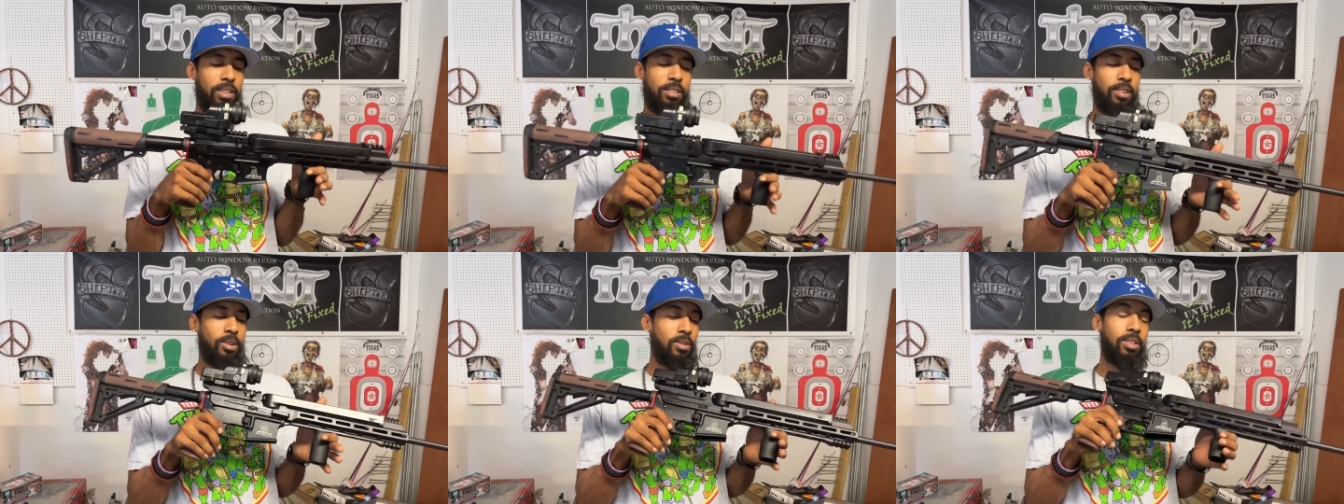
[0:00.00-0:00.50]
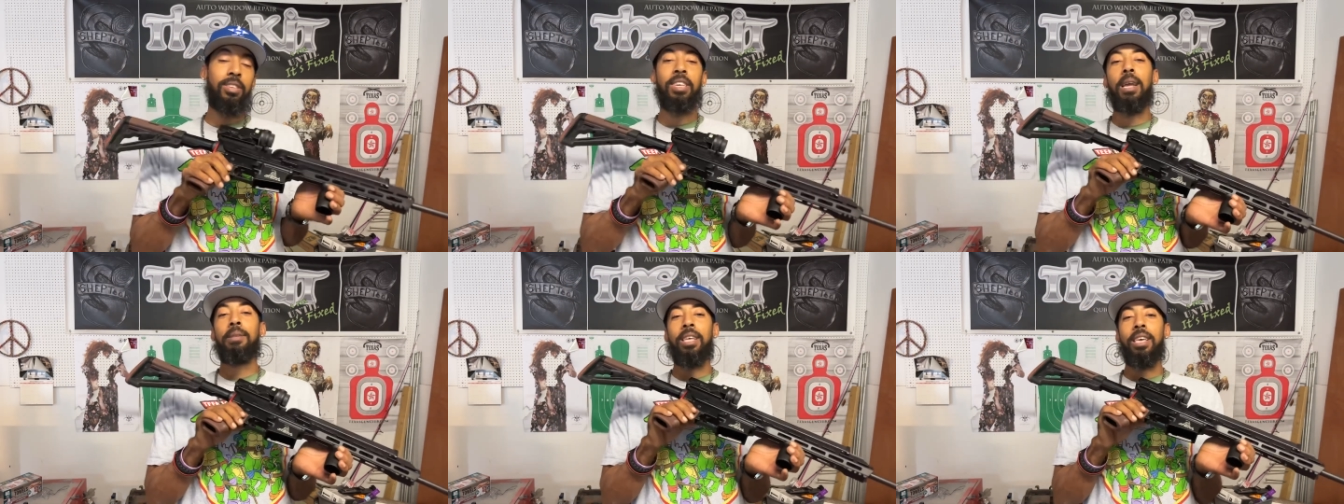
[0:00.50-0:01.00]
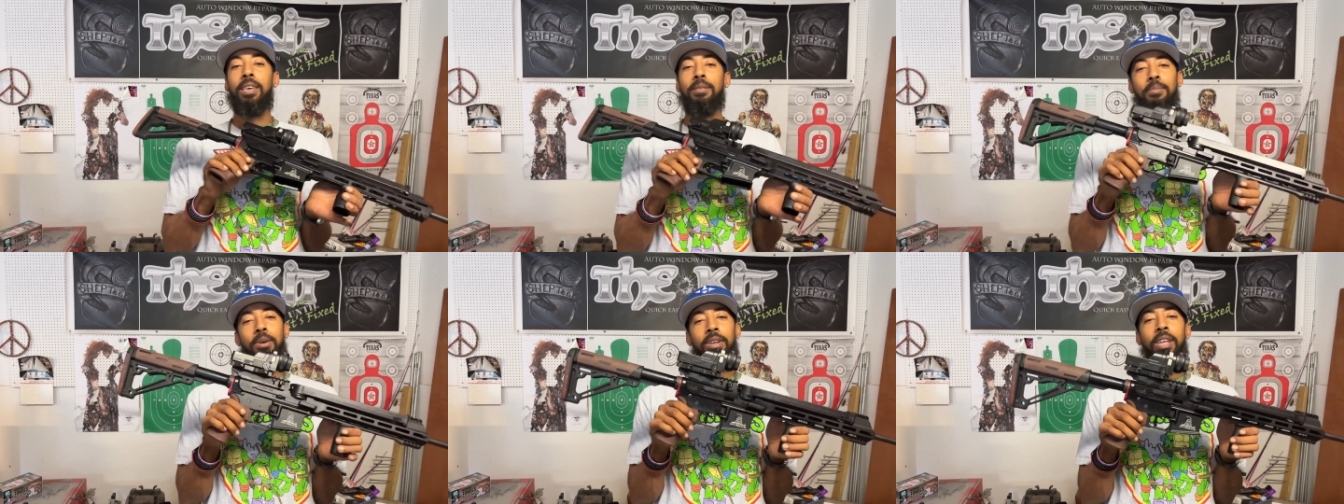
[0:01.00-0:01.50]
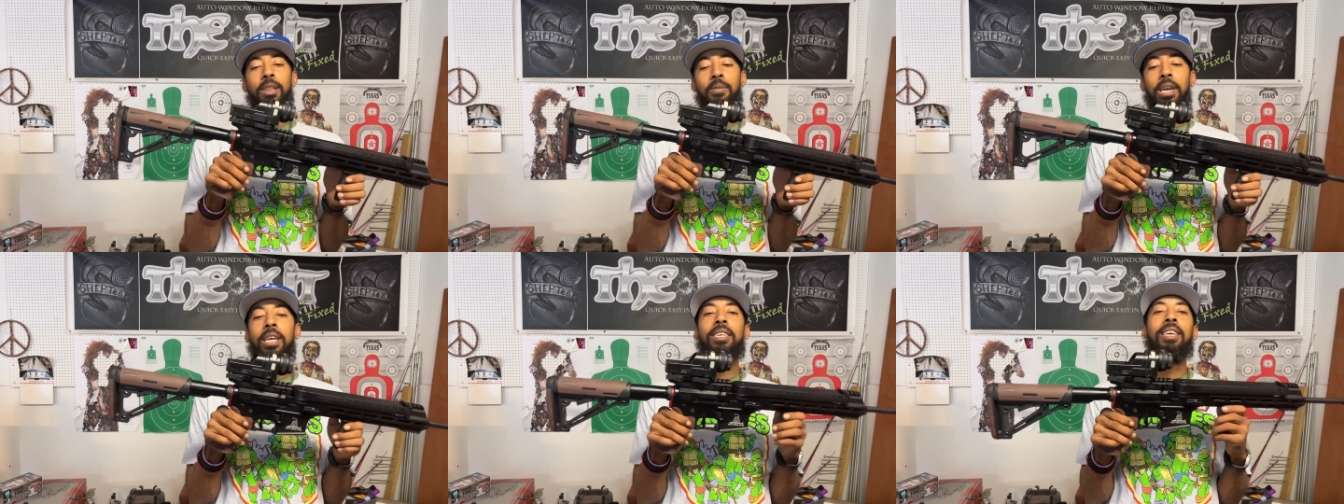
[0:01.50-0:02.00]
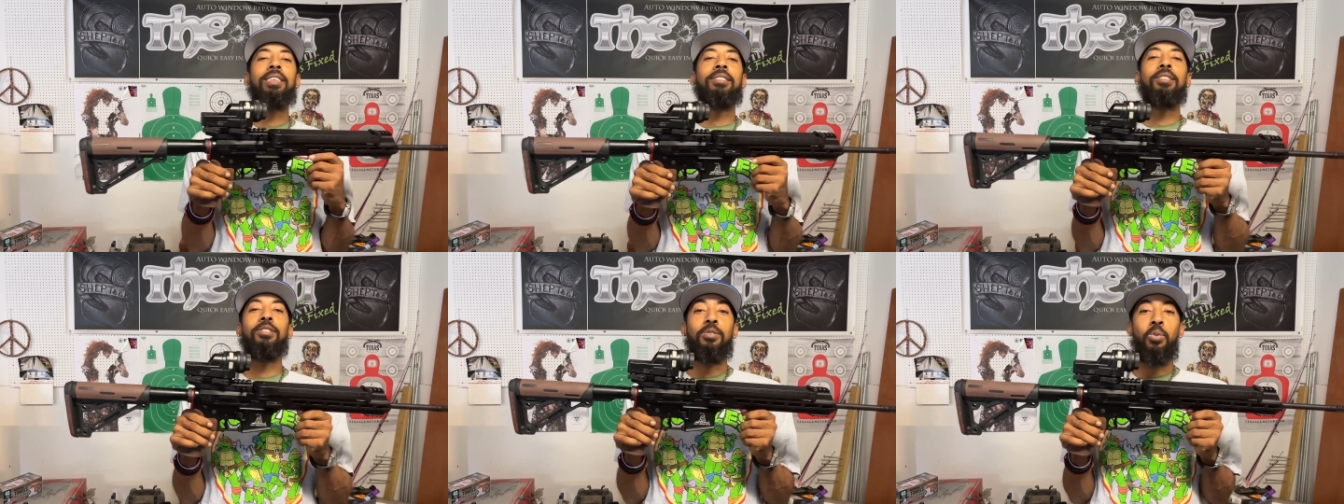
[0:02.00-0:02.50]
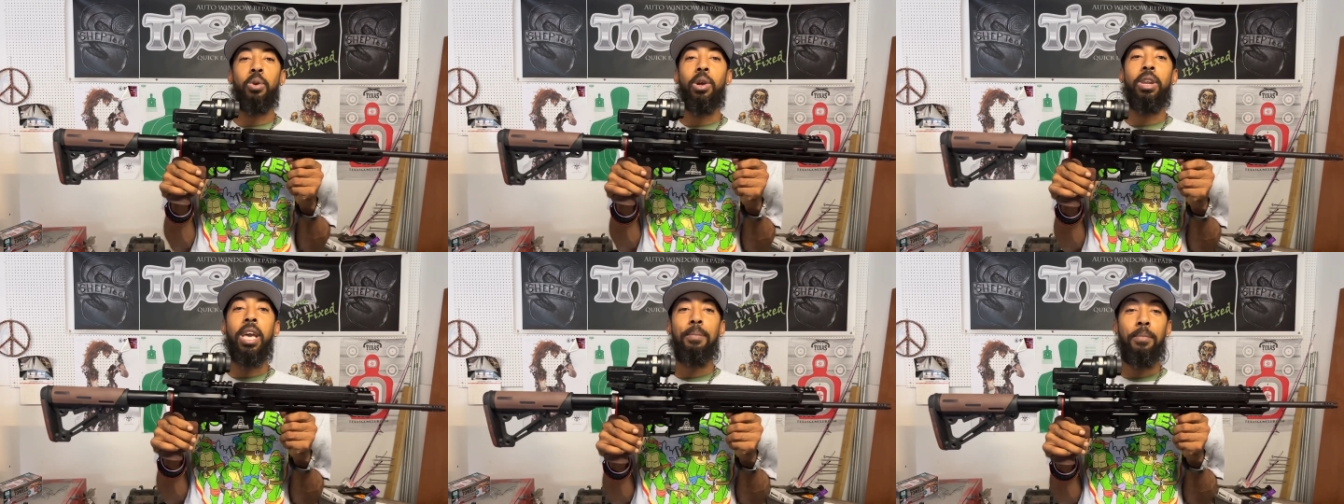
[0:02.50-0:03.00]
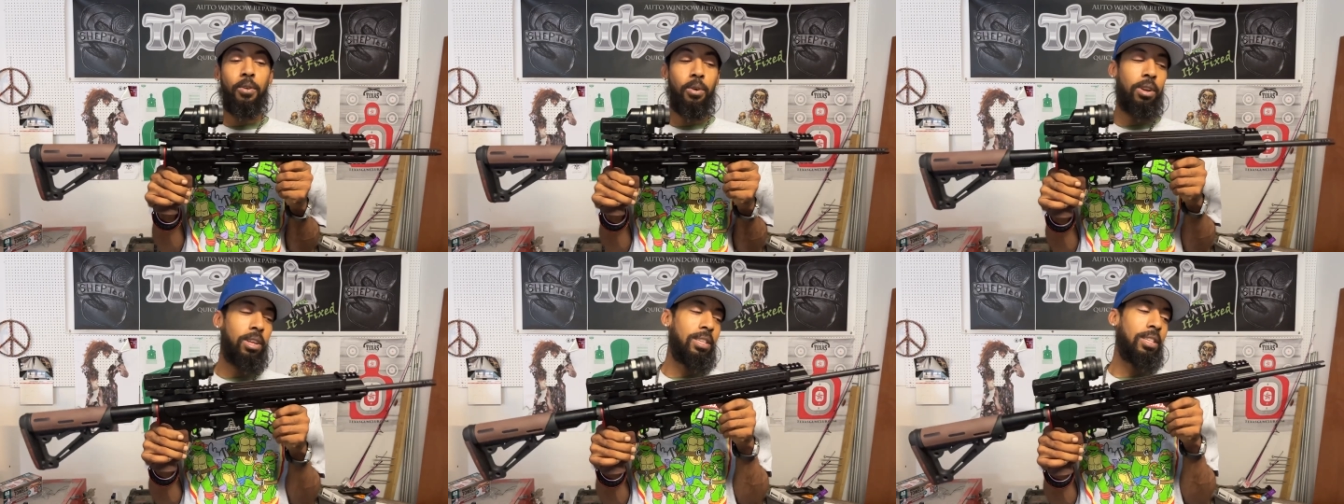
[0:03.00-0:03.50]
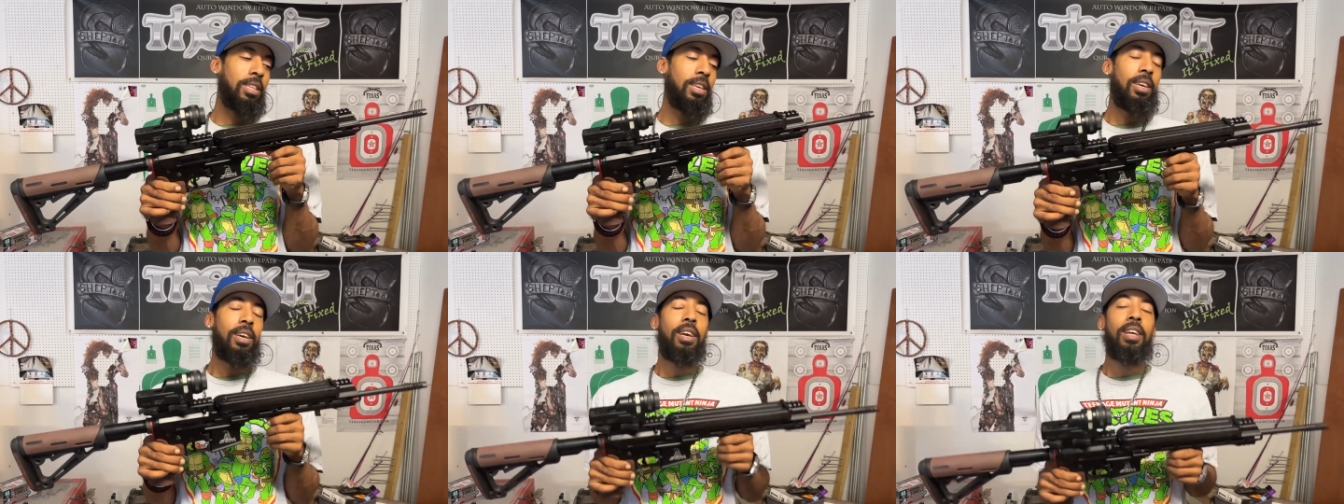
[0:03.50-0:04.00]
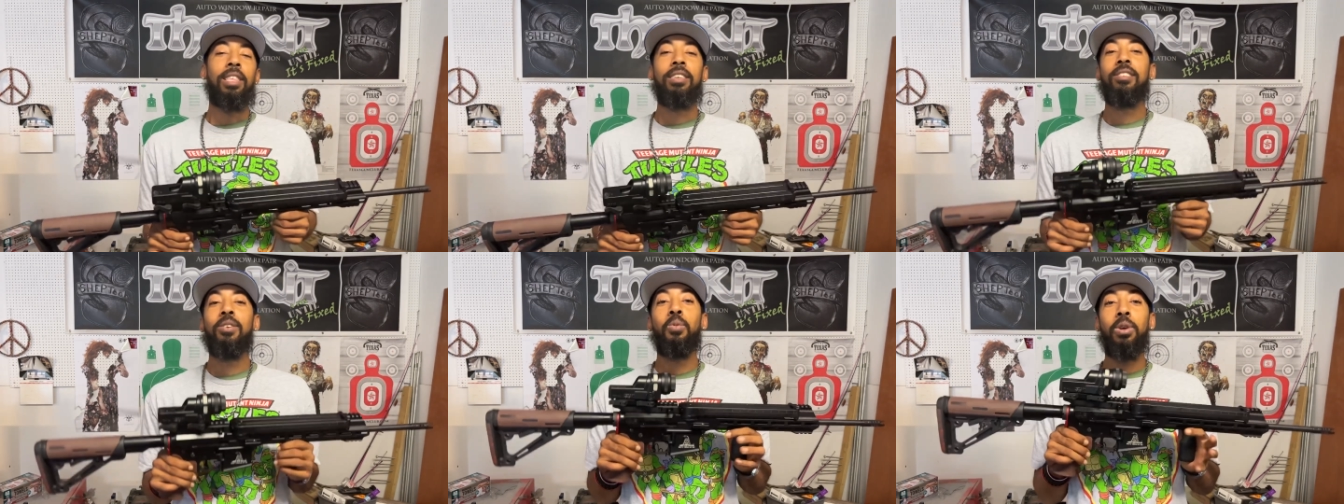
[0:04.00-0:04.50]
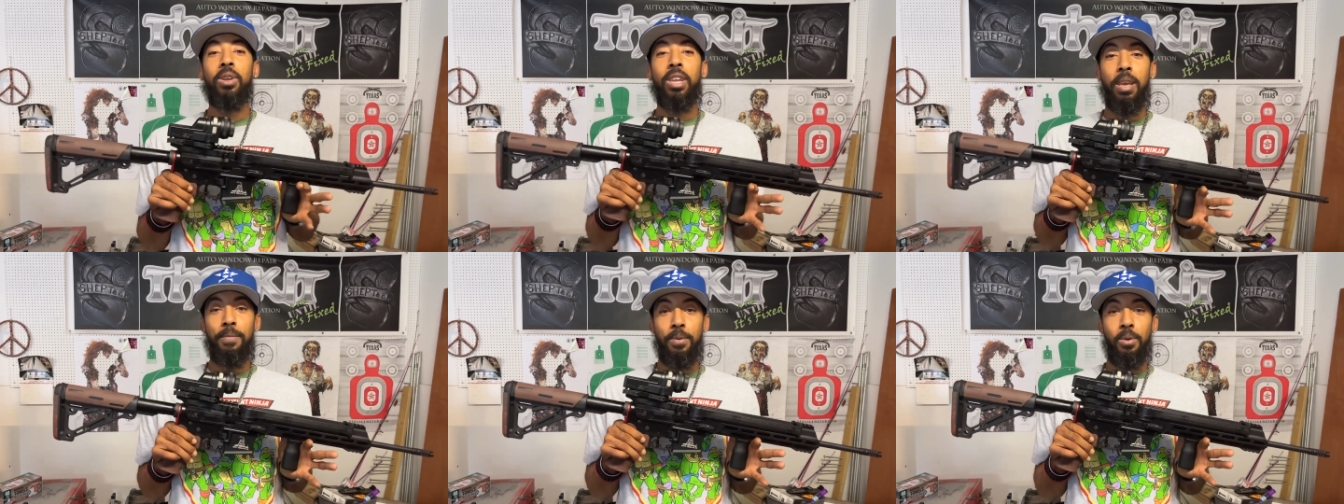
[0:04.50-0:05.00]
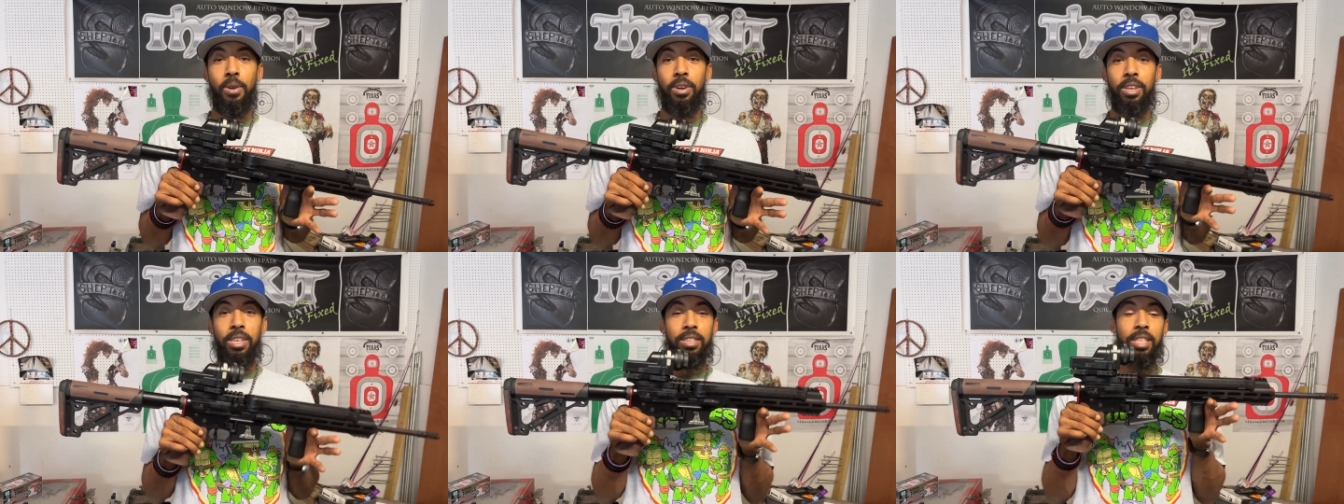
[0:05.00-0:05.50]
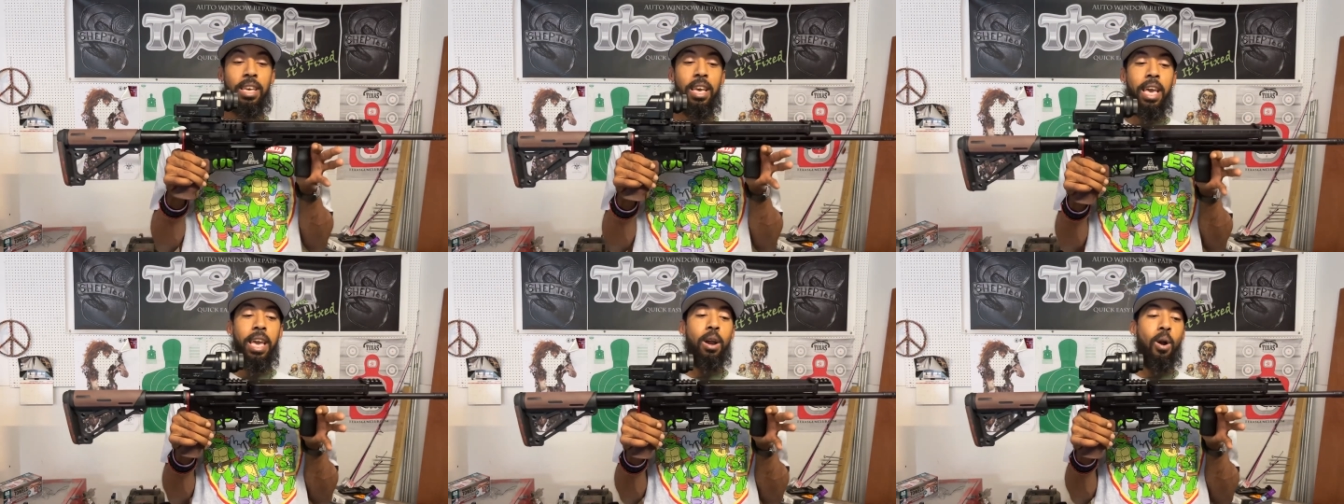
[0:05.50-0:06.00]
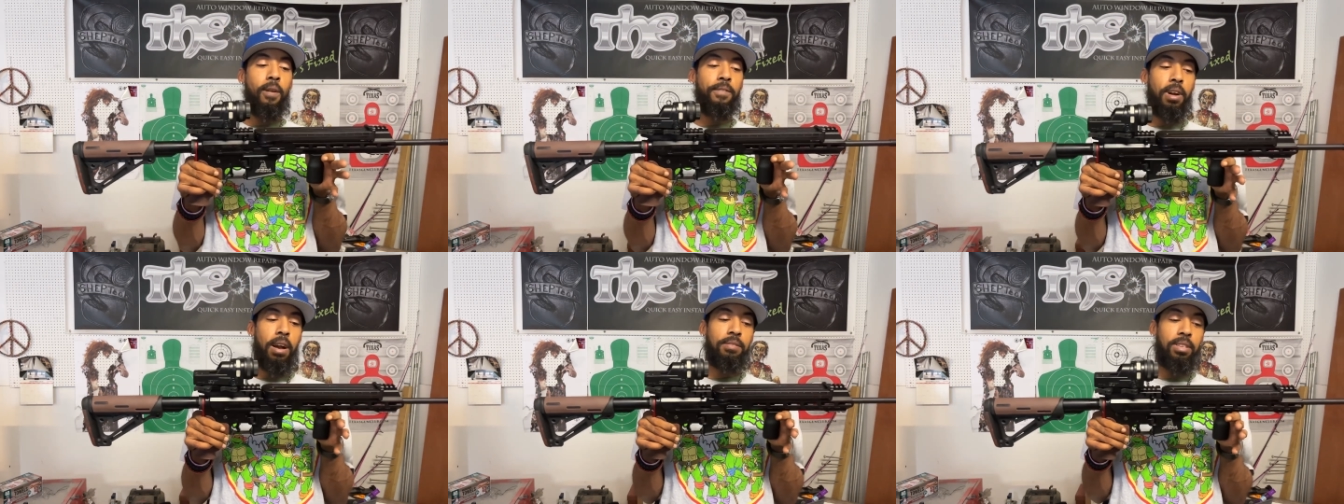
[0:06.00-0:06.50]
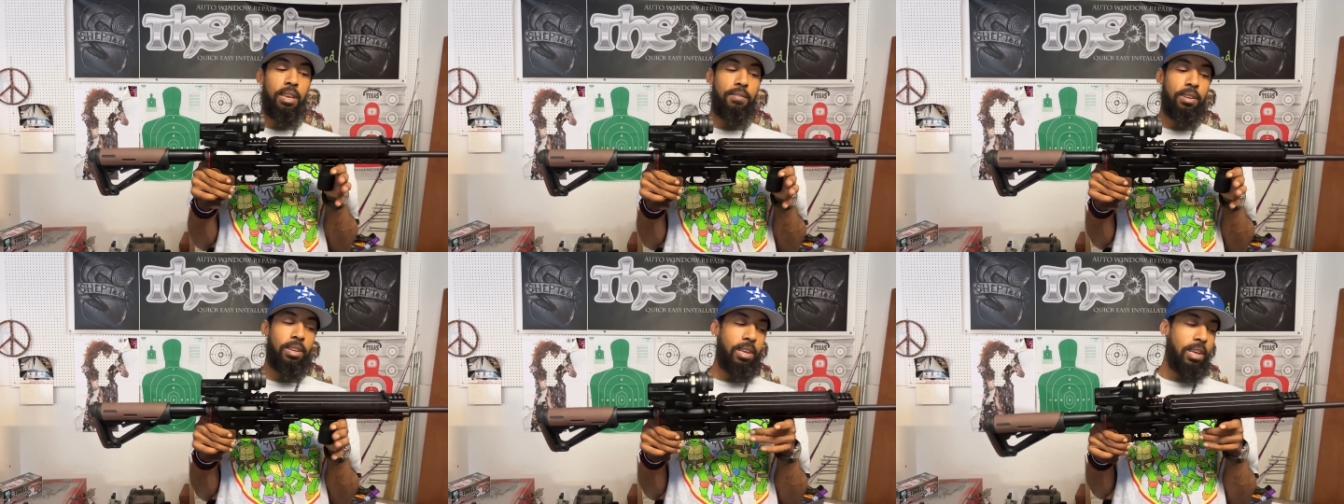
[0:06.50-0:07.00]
So it's the same thing, but anyway, this is the real name for it. This is the real name for it. It's the AR57.